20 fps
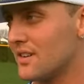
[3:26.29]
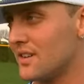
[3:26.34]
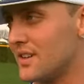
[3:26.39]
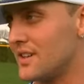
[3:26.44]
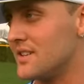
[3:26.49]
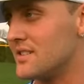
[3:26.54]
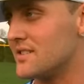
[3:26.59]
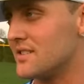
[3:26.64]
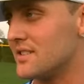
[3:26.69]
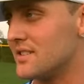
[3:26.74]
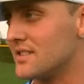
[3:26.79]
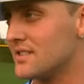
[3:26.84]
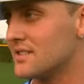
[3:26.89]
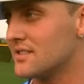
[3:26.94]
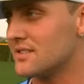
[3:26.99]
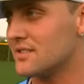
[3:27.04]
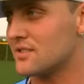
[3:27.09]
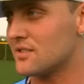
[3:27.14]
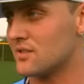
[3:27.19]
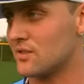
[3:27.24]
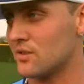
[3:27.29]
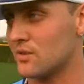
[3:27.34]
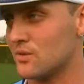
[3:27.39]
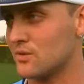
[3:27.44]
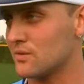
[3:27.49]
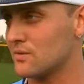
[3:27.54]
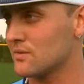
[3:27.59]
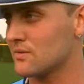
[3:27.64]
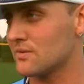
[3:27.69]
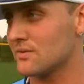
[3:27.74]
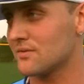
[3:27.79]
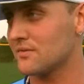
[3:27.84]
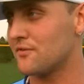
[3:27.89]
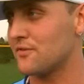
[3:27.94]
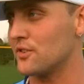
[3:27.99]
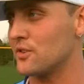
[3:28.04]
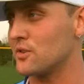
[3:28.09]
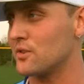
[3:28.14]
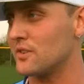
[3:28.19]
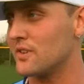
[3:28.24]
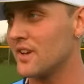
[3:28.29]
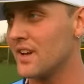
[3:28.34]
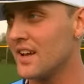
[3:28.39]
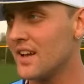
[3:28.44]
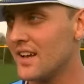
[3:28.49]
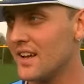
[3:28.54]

easy, so fluent.